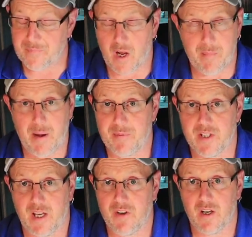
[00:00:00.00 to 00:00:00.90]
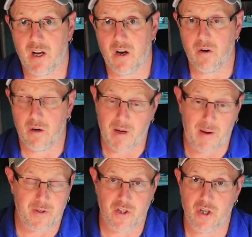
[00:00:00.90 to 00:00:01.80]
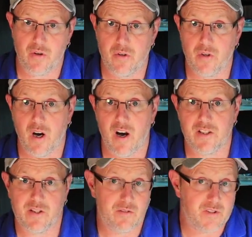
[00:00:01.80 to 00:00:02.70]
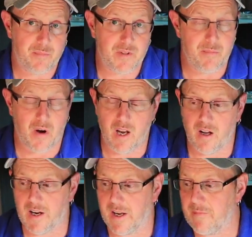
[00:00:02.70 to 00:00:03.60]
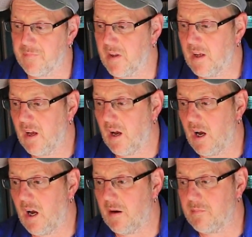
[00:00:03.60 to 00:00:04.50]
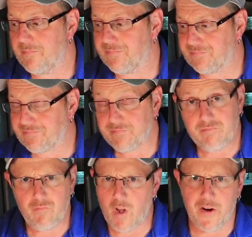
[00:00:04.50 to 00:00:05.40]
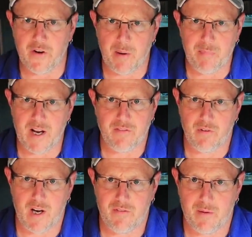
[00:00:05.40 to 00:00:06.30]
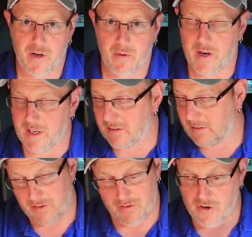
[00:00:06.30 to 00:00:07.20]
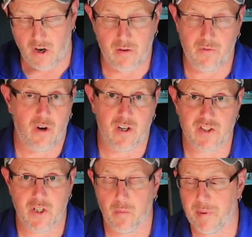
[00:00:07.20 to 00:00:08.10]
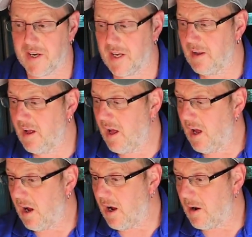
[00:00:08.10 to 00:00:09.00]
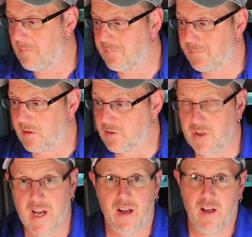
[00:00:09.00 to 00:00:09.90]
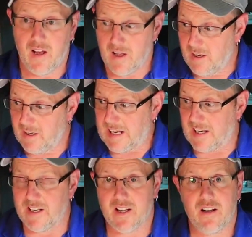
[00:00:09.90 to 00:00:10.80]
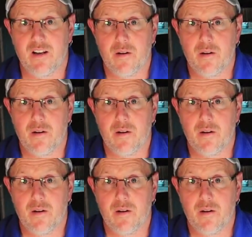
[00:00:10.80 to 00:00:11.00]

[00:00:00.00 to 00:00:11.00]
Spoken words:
I'm happy to give it a go. I'm happy to show you guys if somebody might like it. I don't get paid for any of it, by the way, not a single penny. So yeah, calendar.